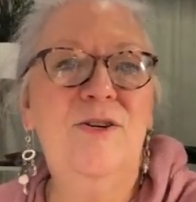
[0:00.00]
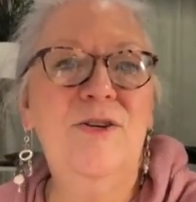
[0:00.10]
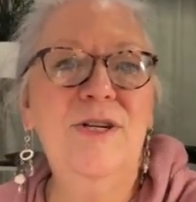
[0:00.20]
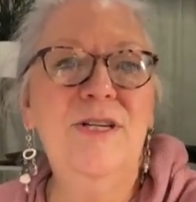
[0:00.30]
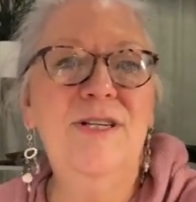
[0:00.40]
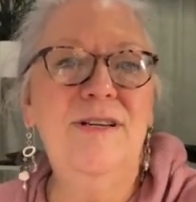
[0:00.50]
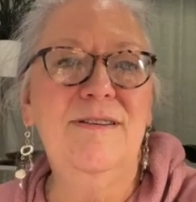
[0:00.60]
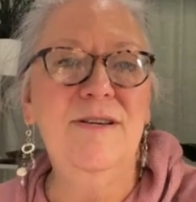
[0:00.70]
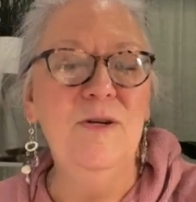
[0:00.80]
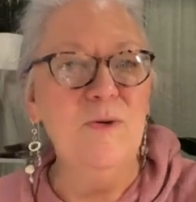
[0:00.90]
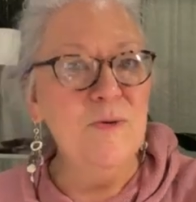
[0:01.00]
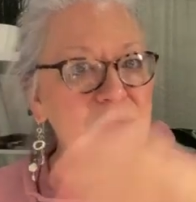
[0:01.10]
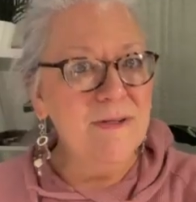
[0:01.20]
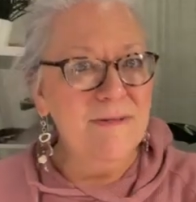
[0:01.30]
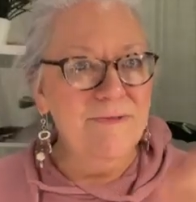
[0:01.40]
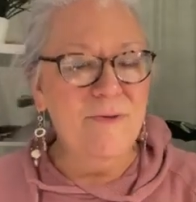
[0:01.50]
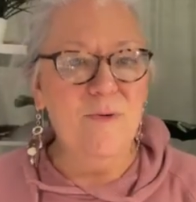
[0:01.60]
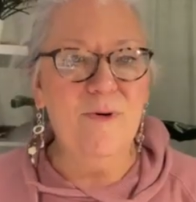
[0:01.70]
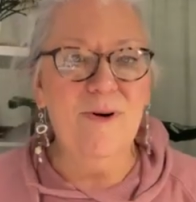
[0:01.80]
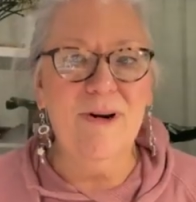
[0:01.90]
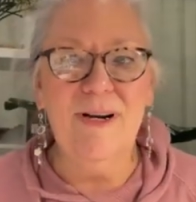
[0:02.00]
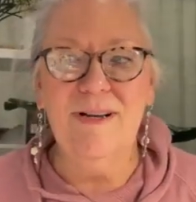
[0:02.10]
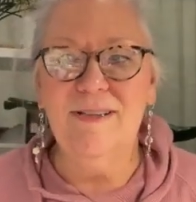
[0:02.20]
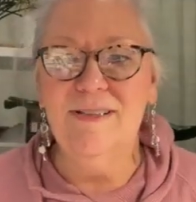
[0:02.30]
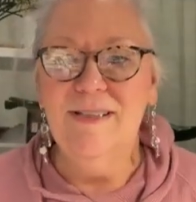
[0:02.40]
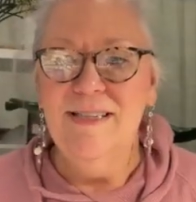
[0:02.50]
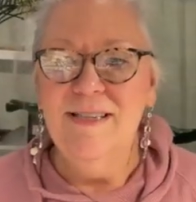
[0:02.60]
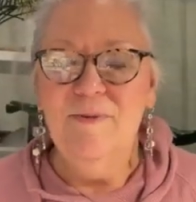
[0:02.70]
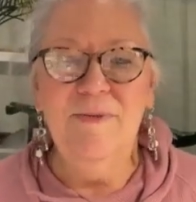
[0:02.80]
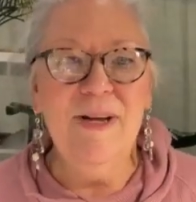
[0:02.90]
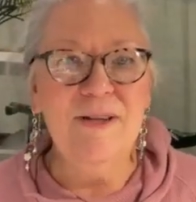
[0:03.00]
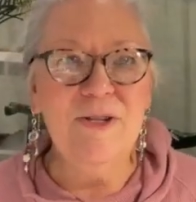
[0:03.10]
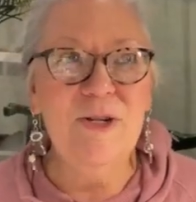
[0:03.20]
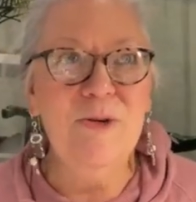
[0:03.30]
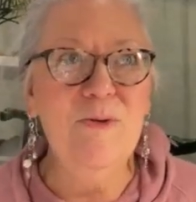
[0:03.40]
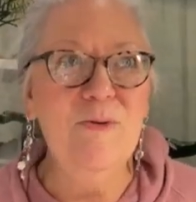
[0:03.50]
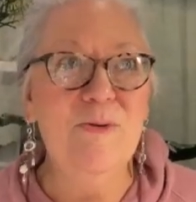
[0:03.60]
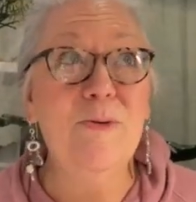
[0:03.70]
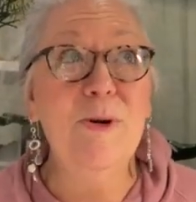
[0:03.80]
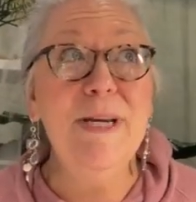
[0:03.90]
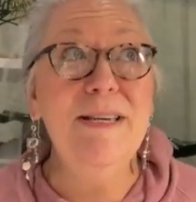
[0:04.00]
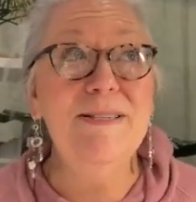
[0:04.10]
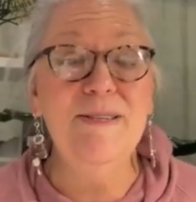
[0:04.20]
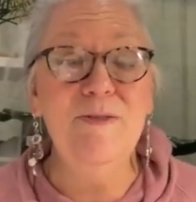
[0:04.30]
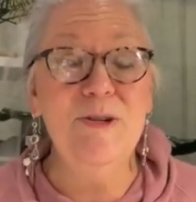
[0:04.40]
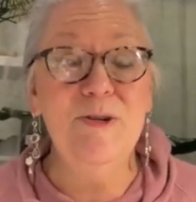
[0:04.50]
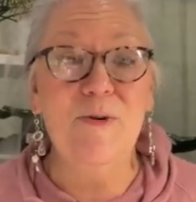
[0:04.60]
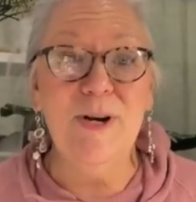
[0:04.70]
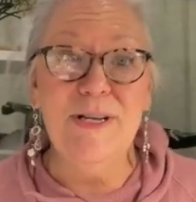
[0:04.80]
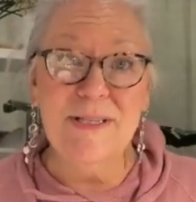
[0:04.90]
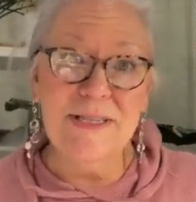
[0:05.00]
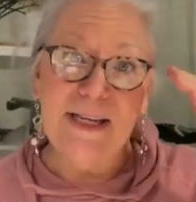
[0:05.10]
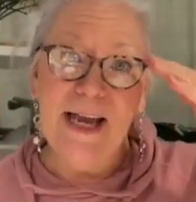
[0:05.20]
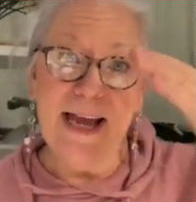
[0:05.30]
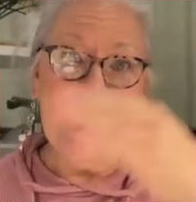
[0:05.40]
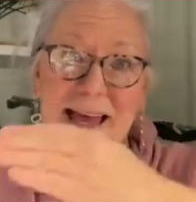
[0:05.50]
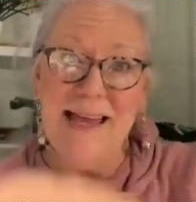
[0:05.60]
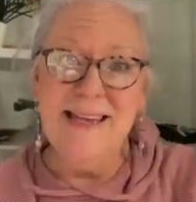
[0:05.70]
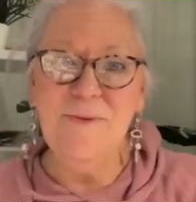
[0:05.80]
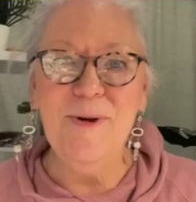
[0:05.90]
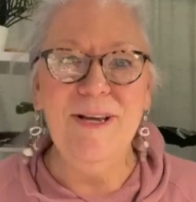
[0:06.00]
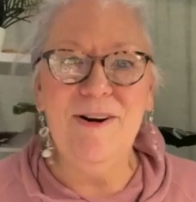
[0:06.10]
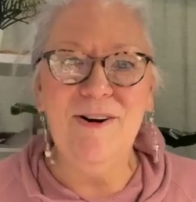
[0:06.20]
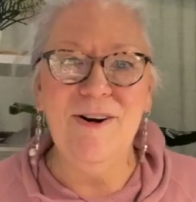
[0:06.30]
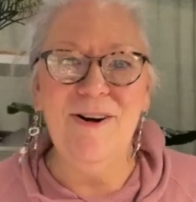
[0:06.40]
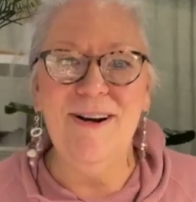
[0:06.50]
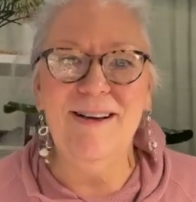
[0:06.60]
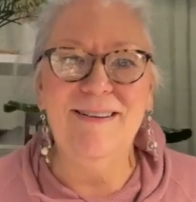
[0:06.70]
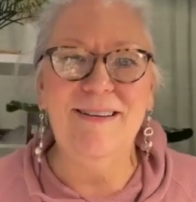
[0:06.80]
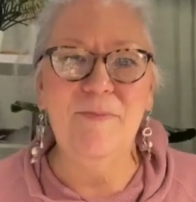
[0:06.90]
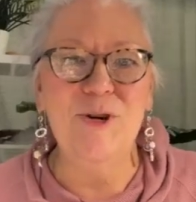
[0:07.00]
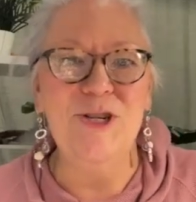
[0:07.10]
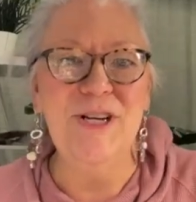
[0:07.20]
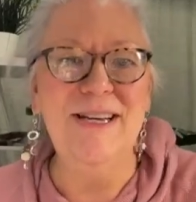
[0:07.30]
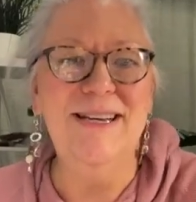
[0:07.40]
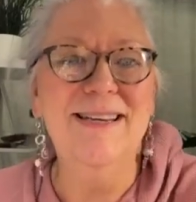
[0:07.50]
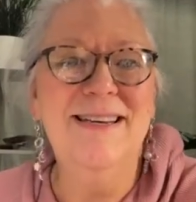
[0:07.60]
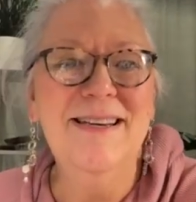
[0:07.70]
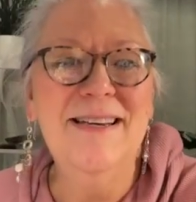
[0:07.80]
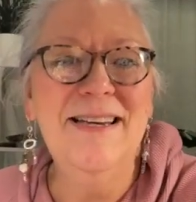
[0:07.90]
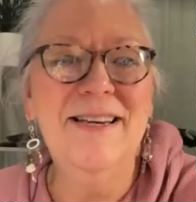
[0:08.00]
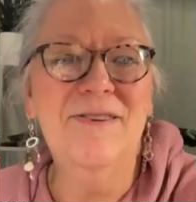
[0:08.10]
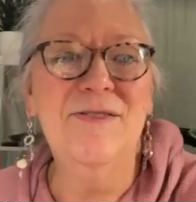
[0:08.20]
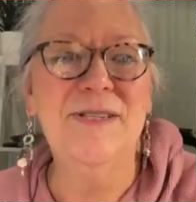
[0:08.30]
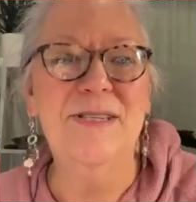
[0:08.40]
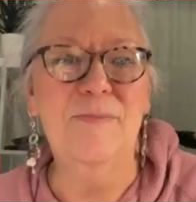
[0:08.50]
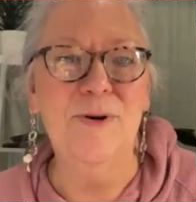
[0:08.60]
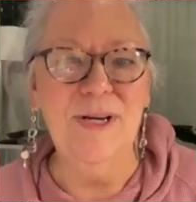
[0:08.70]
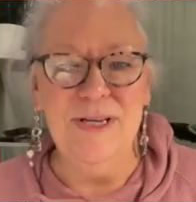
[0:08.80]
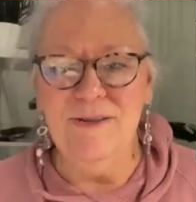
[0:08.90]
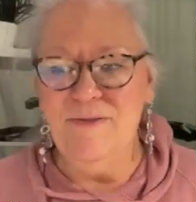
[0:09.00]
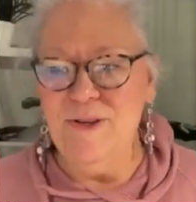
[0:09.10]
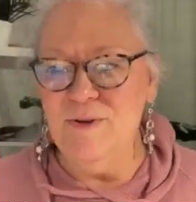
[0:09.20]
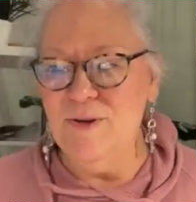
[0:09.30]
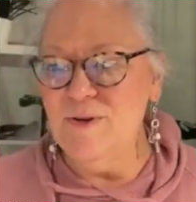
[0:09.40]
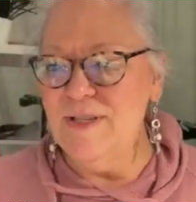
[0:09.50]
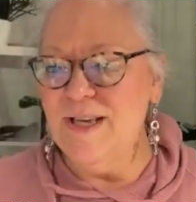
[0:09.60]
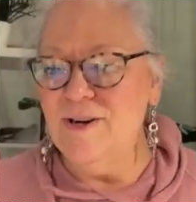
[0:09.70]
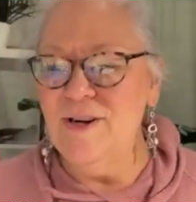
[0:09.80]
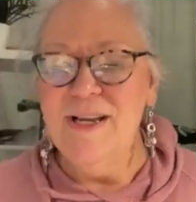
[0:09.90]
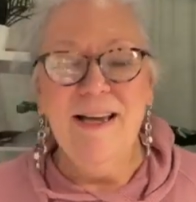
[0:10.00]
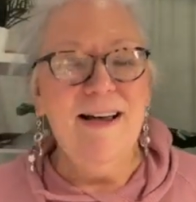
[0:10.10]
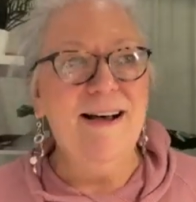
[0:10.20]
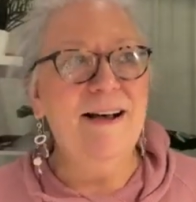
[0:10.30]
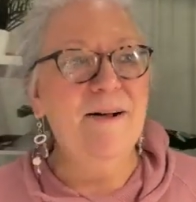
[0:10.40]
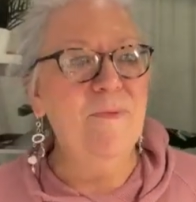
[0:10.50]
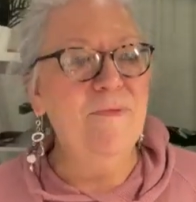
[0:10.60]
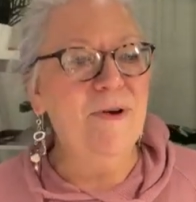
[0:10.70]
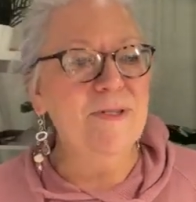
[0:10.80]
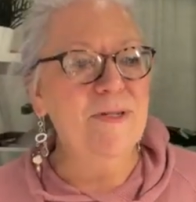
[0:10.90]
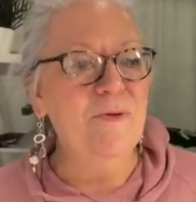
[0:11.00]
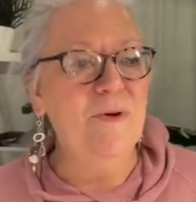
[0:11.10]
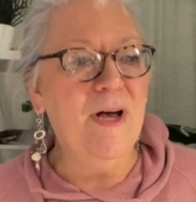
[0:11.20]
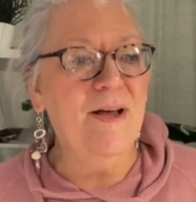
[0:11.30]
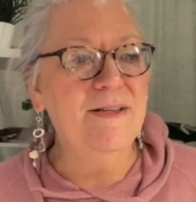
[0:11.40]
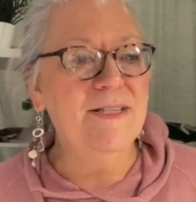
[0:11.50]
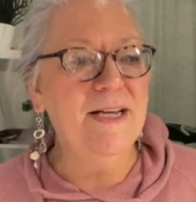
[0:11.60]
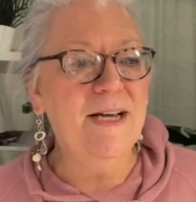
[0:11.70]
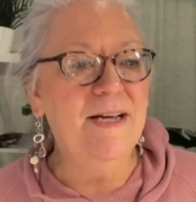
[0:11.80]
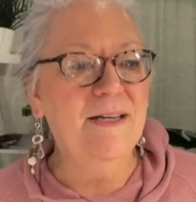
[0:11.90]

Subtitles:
good news for, we've got 3 salutatorians that we are appreciating in our December end of year newsletter. We've also got